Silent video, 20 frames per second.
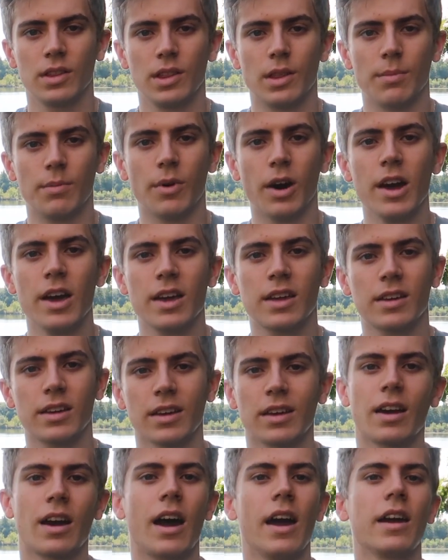The bike,
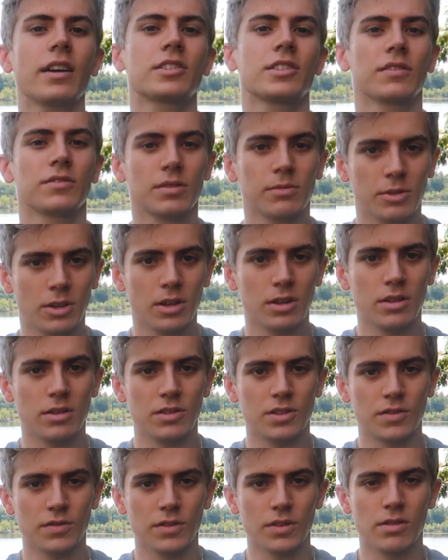I actually have some good
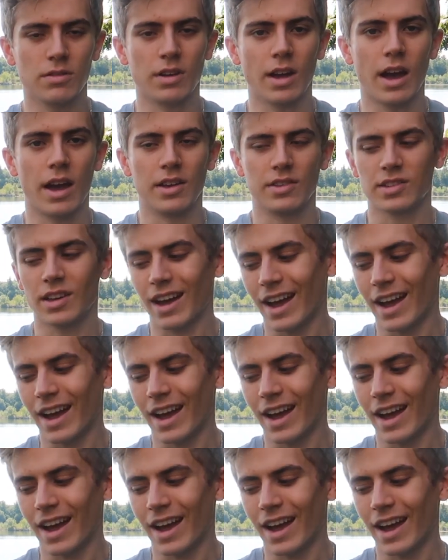news for you guys.